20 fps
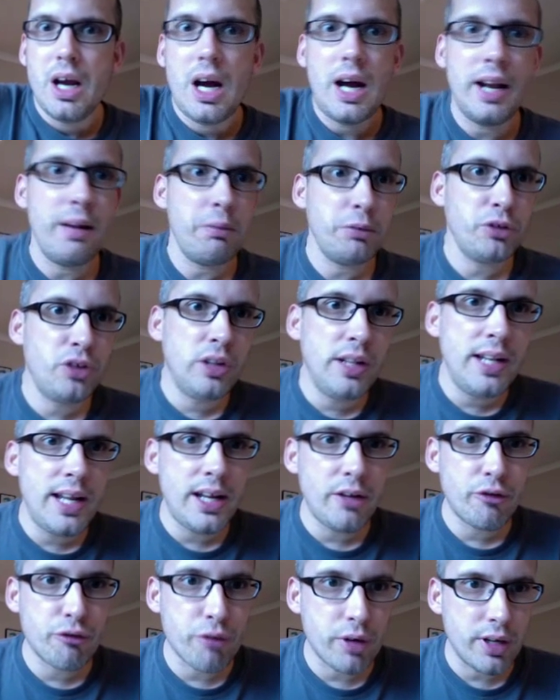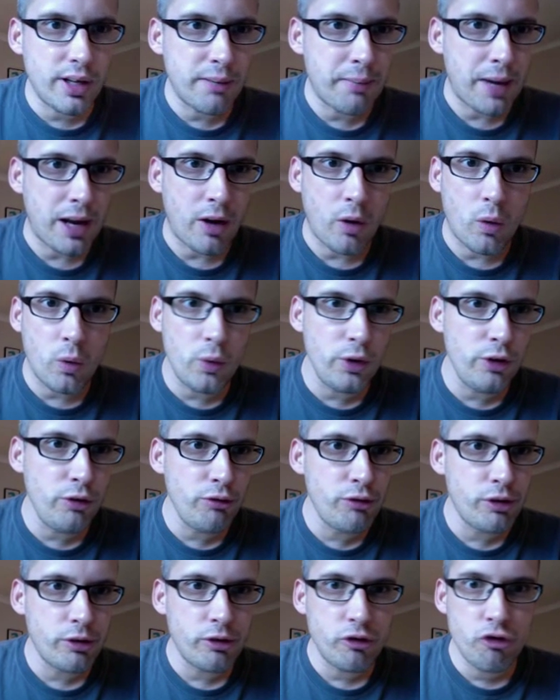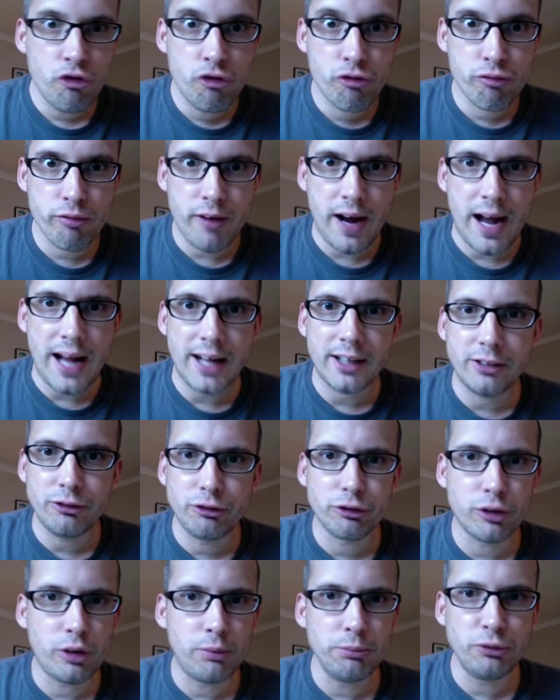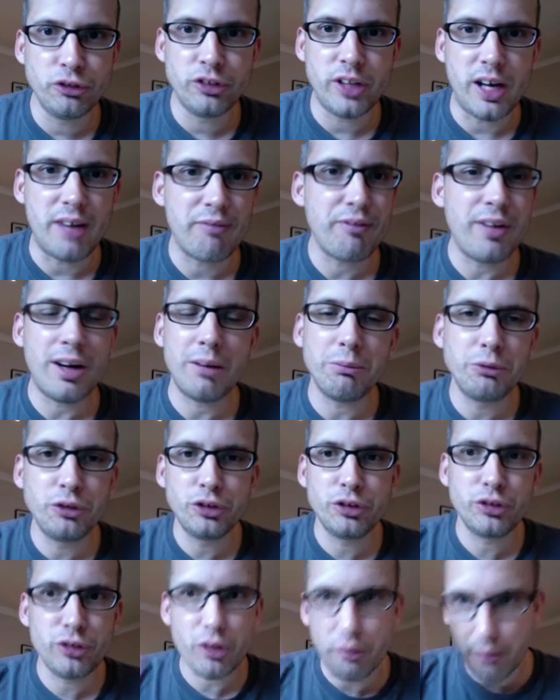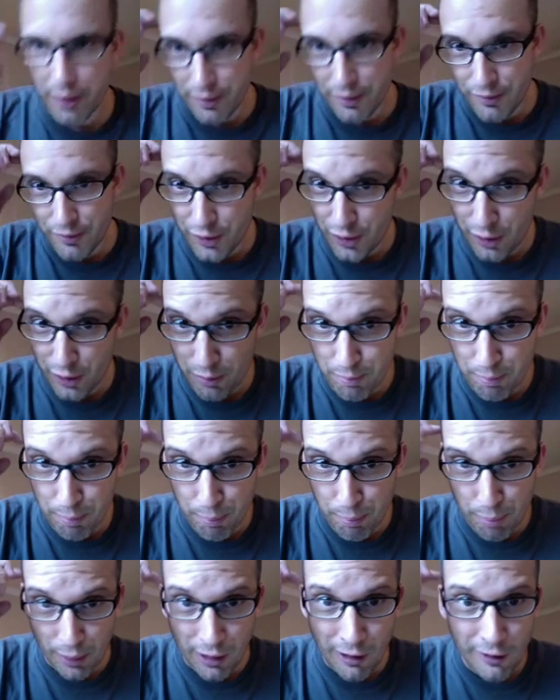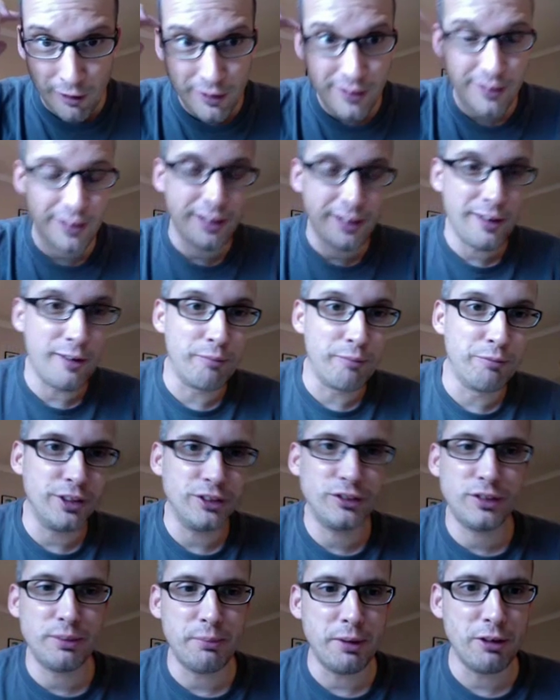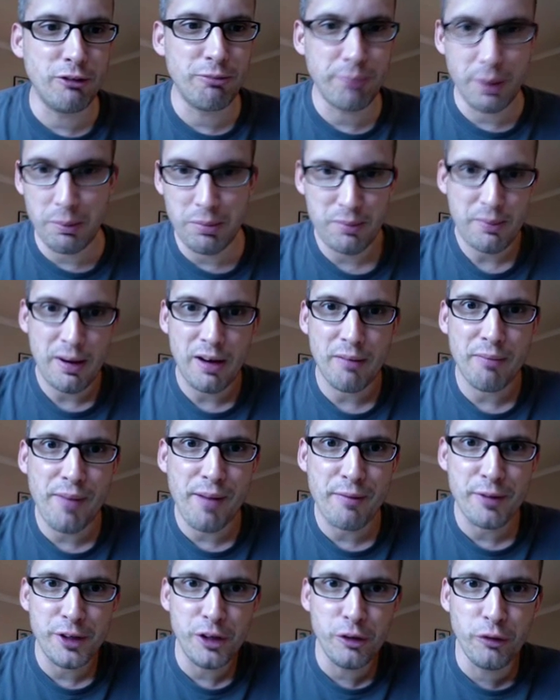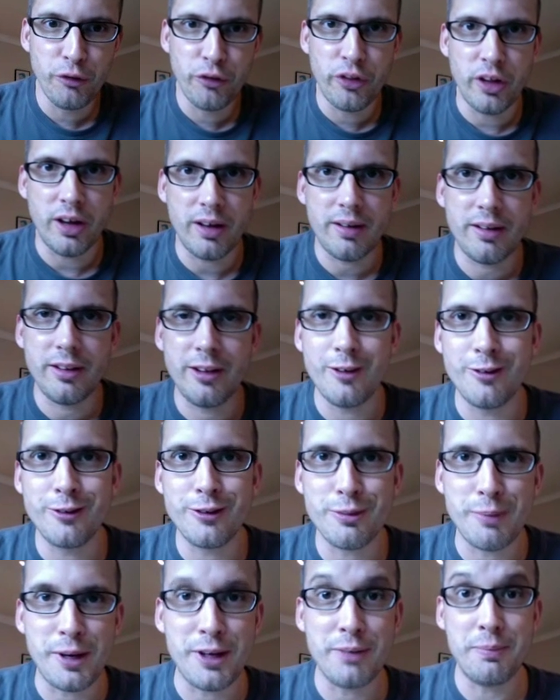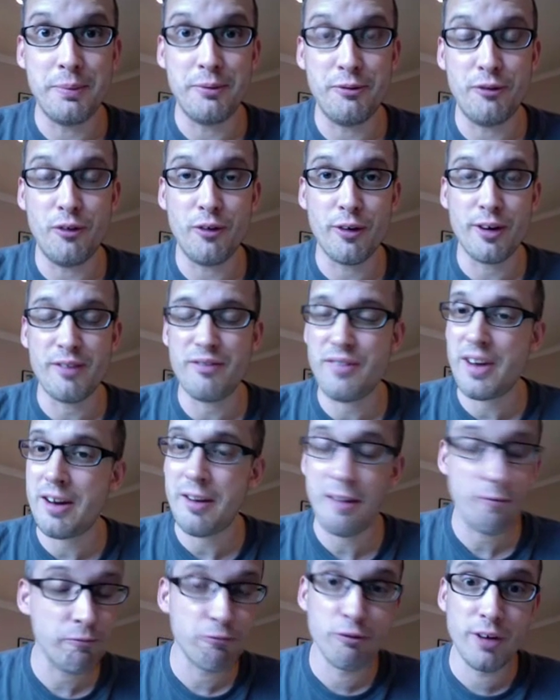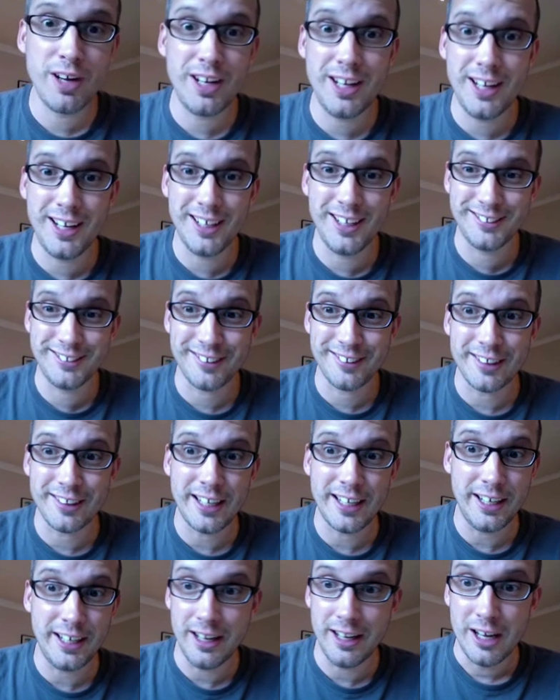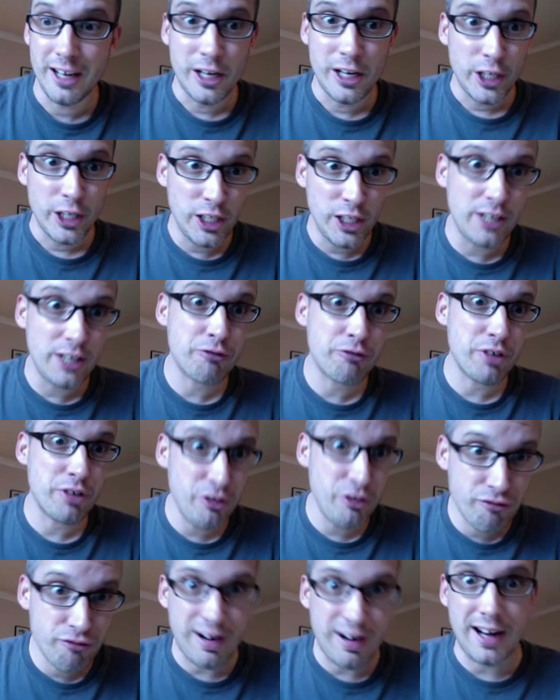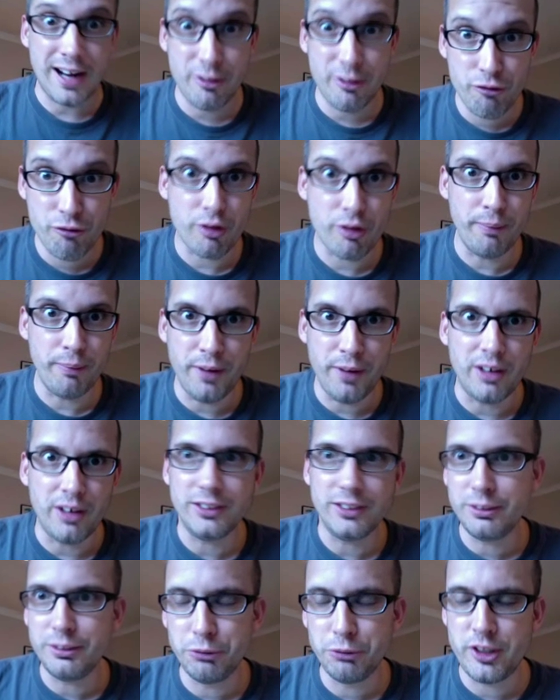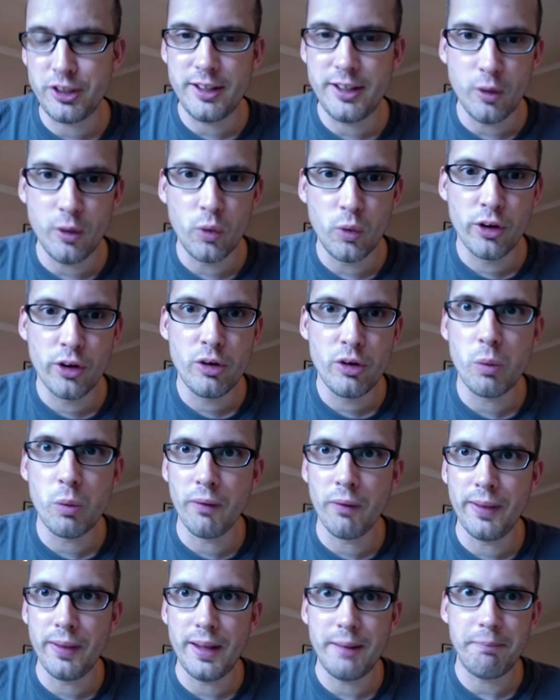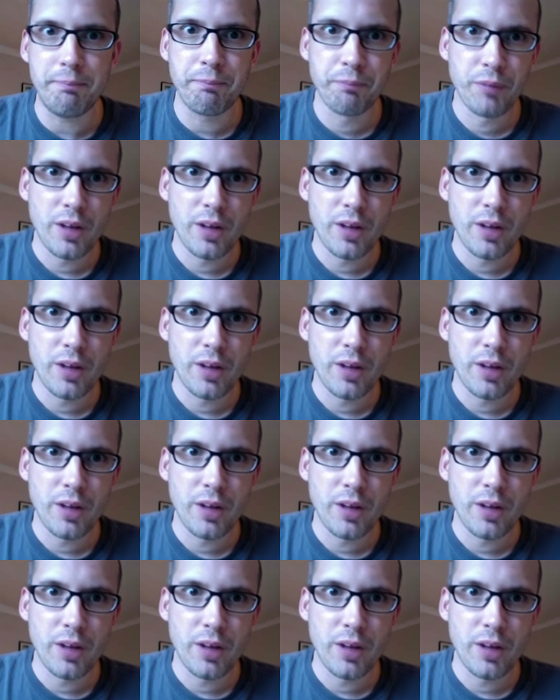And it was literally a matter, all you do is drag and drop stuff. Now, I'm sorry if this is blindingly obvious to most people, but I've never used the automator before, and I found it really exciting. You literally drag and drop the items in the order you want them.